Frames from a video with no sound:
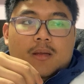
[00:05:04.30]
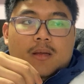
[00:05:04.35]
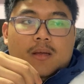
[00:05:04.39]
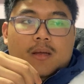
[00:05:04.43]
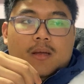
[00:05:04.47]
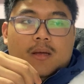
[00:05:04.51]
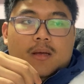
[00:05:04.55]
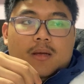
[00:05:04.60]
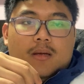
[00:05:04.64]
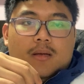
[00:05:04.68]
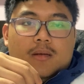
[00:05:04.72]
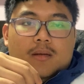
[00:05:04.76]

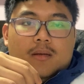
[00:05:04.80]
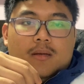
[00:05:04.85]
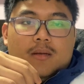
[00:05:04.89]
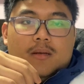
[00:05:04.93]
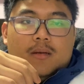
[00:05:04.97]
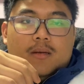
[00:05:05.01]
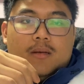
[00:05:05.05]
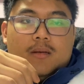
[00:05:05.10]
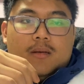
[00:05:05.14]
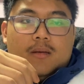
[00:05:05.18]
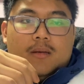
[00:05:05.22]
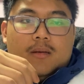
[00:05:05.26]

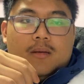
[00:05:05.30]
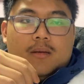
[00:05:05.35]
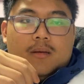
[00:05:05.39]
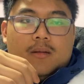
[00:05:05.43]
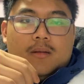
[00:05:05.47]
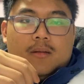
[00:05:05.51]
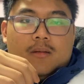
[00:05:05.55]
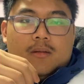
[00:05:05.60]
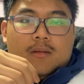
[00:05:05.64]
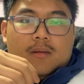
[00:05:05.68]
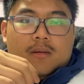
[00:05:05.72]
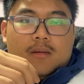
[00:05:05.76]
uh,
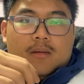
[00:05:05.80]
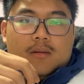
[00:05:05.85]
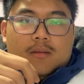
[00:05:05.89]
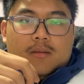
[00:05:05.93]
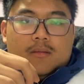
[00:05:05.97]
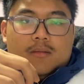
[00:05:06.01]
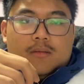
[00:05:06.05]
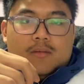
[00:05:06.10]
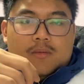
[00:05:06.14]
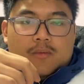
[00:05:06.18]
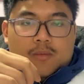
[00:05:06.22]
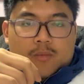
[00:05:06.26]

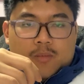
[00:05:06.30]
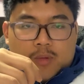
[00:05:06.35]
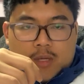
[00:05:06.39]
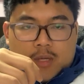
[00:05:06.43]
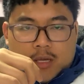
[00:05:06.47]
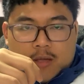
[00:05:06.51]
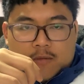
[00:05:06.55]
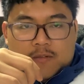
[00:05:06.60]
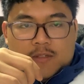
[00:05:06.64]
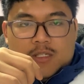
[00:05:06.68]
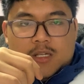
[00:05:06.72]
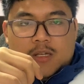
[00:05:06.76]
we
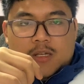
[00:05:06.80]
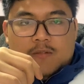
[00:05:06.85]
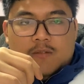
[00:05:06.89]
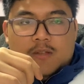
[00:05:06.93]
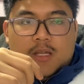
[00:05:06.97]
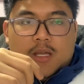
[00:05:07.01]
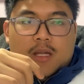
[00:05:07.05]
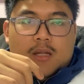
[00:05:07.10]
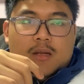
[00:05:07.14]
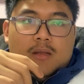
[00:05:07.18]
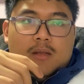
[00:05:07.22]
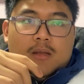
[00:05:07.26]
have shaved
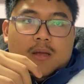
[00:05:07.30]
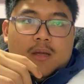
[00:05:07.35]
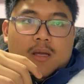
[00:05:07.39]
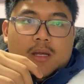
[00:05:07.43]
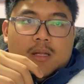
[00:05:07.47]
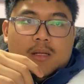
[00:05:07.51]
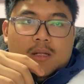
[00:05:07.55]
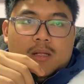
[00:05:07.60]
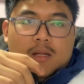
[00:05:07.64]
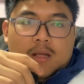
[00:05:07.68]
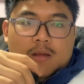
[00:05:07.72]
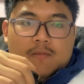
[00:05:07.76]
the area at
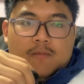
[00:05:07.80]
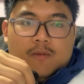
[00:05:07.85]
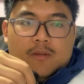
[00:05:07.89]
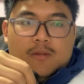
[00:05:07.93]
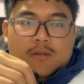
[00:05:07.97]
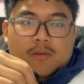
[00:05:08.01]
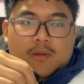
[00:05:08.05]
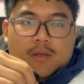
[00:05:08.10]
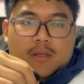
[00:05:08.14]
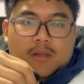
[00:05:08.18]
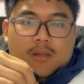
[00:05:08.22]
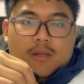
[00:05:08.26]

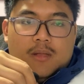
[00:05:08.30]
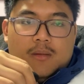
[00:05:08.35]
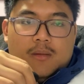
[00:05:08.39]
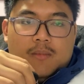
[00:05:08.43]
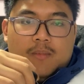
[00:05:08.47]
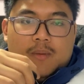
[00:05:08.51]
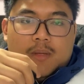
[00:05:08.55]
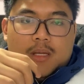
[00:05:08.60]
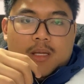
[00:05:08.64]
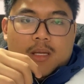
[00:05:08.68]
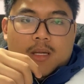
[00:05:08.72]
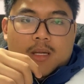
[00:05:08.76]
11:20
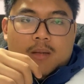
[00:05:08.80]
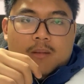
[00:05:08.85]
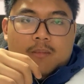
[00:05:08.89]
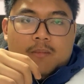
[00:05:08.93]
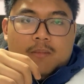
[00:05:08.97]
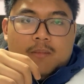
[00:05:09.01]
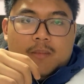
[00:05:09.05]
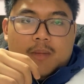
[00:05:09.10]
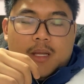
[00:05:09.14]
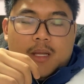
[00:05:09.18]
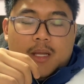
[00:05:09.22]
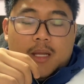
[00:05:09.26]
p.m.
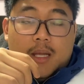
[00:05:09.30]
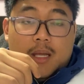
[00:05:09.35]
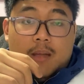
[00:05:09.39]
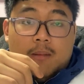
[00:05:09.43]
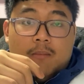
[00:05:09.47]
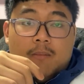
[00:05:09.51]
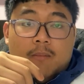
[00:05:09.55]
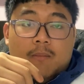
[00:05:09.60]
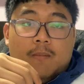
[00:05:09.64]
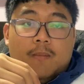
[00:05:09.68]
a.m.